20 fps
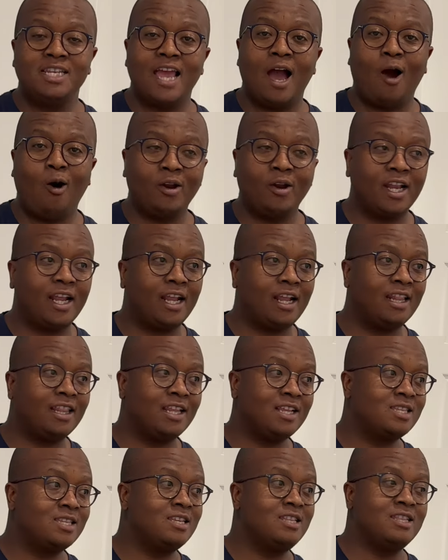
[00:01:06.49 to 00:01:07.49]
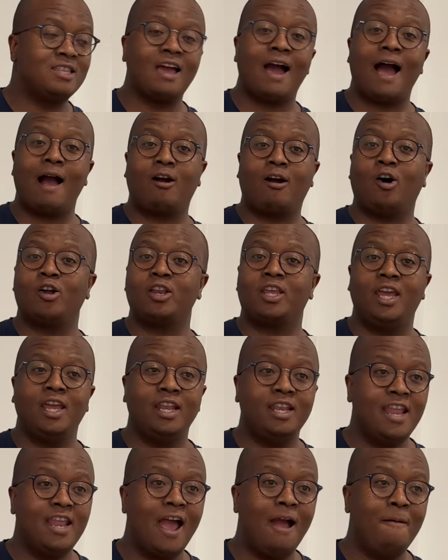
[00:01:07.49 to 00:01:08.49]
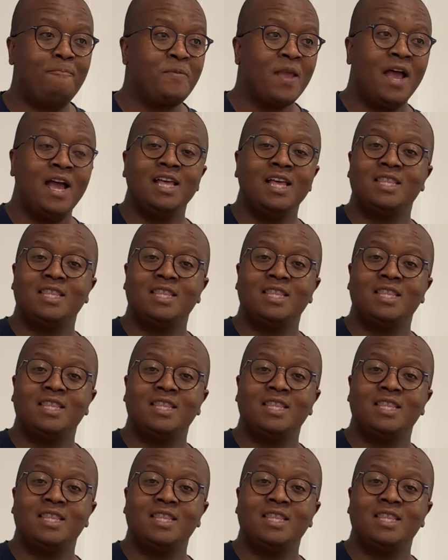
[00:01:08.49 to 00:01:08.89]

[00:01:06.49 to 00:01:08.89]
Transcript: yeah, hold it, listen, I got kidnapped,